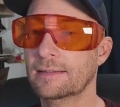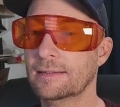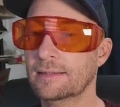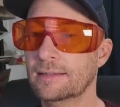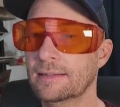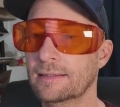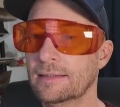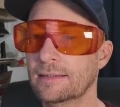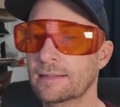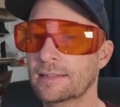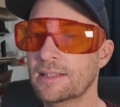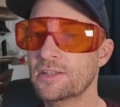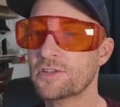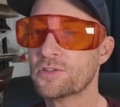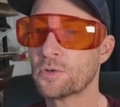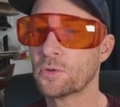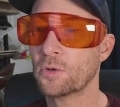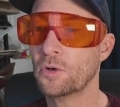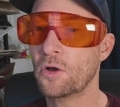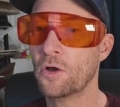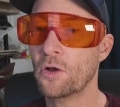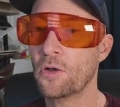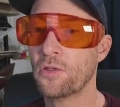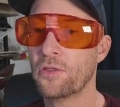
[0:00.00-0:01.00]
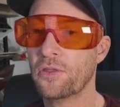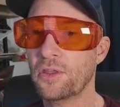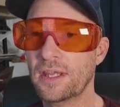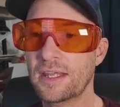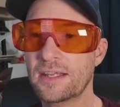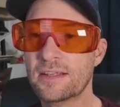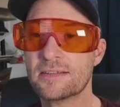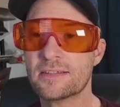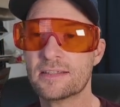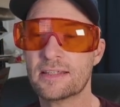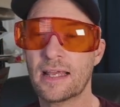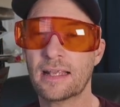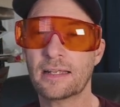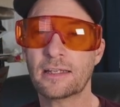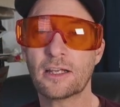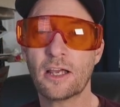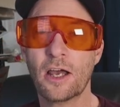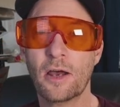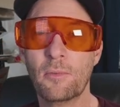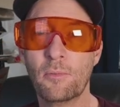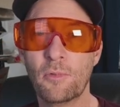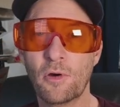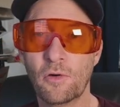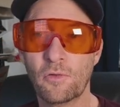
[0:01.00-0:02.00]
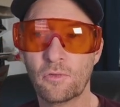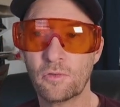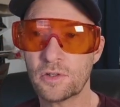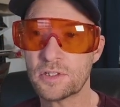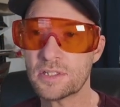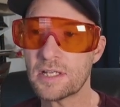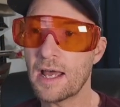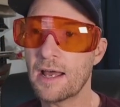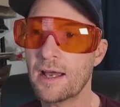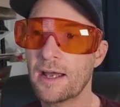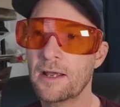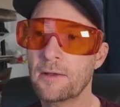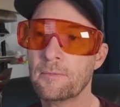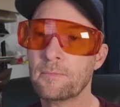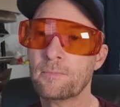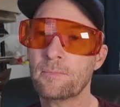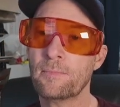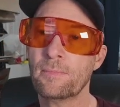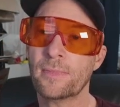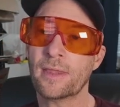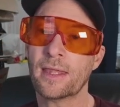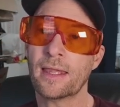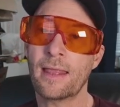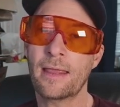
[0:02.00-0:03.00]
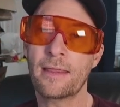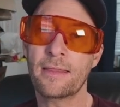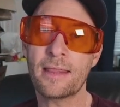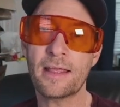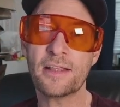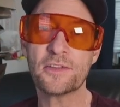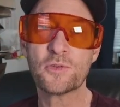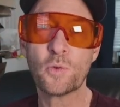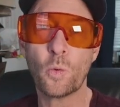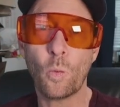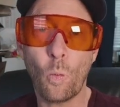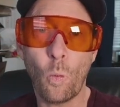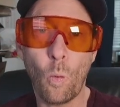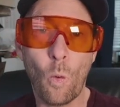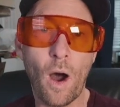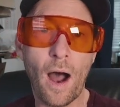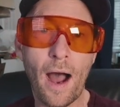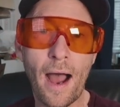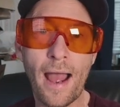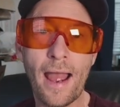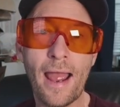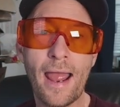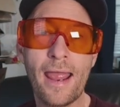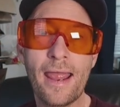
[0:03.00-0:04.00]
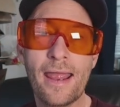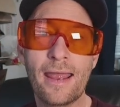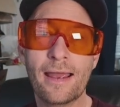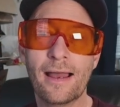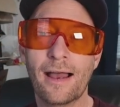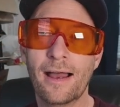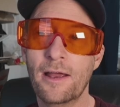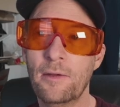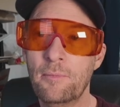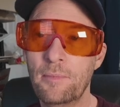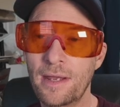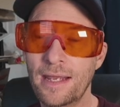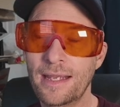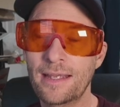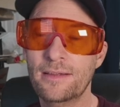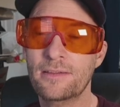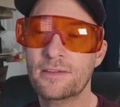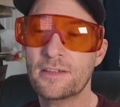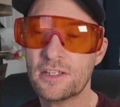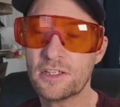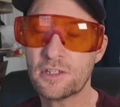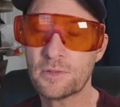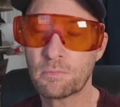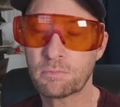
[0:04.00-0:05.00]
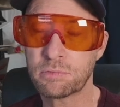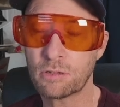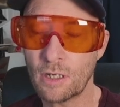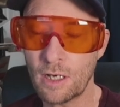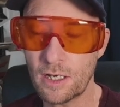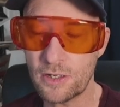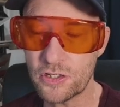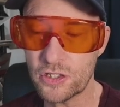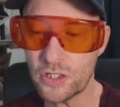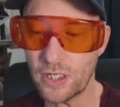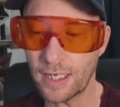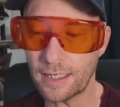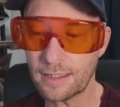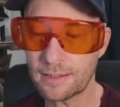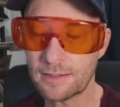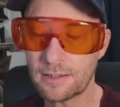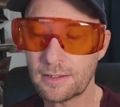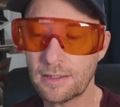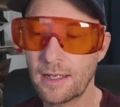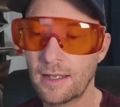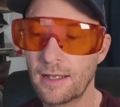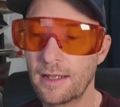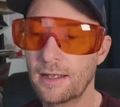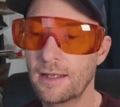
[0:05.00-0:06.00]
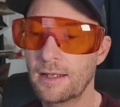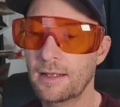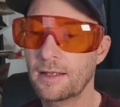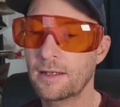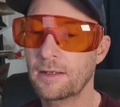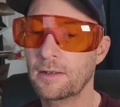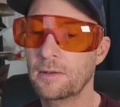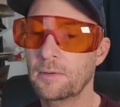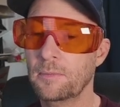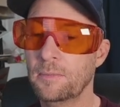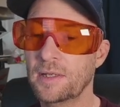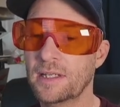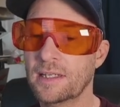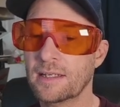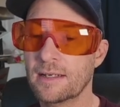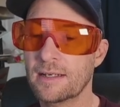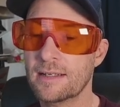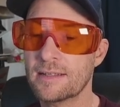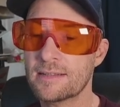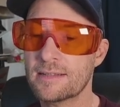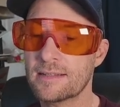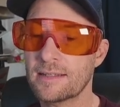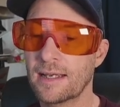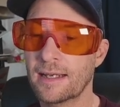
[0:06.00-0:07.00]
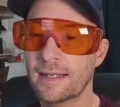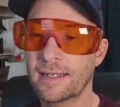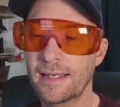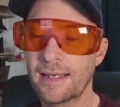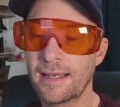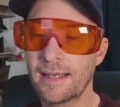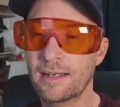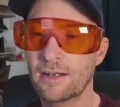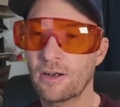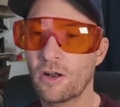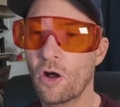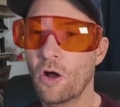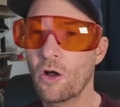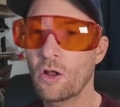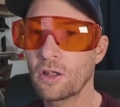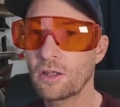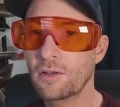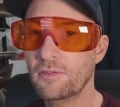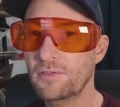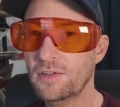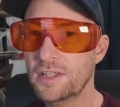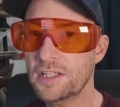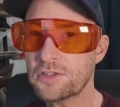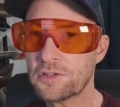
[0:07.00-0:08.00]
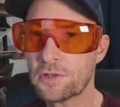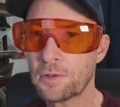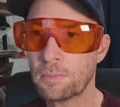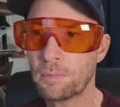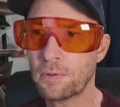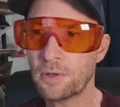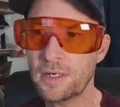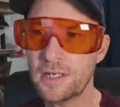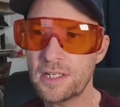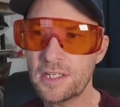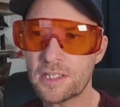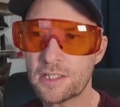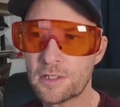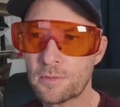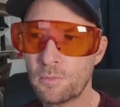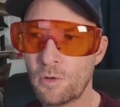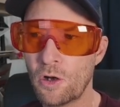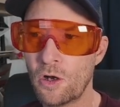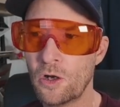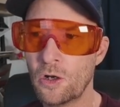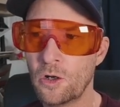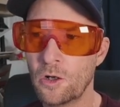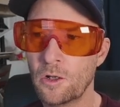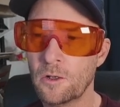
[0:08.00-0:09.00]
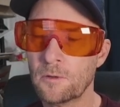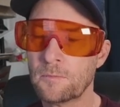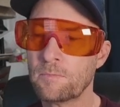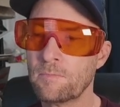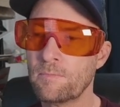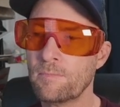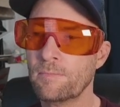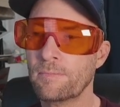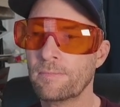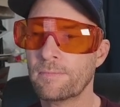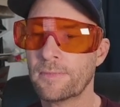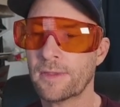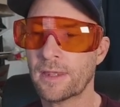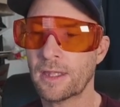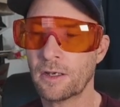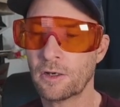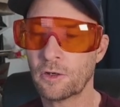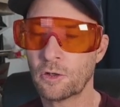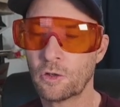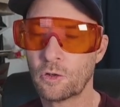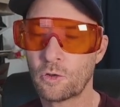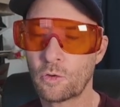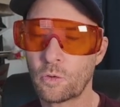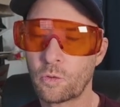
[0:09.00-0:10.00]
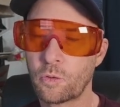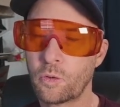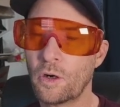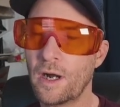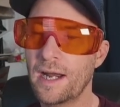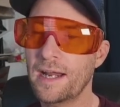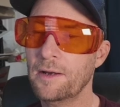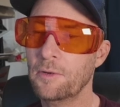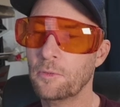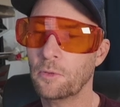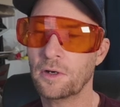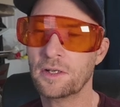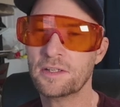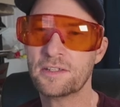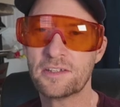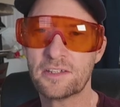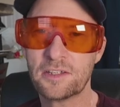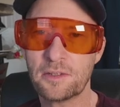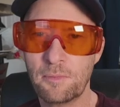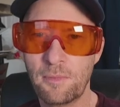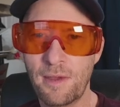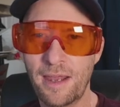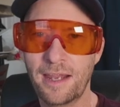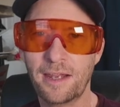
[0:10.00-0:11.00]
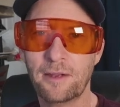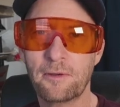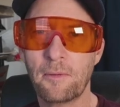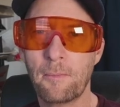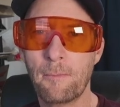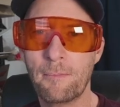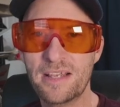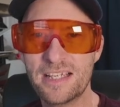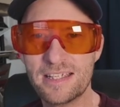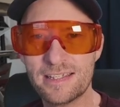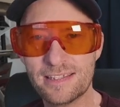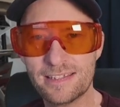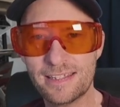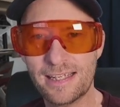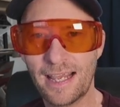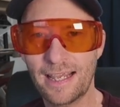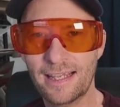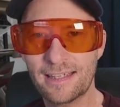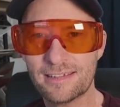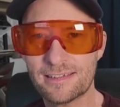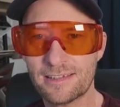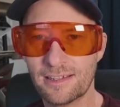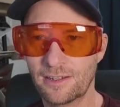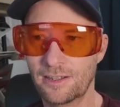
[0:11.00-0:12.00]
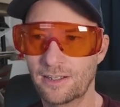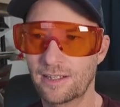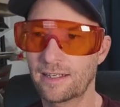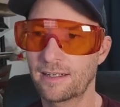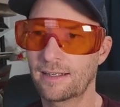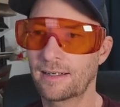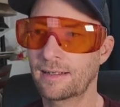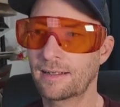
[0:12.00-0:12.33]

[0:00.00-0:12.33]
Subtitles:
These are all things that come over time. And that's why I made this project. Because again, all of these are pretty small. They're great ones to make mistakes on.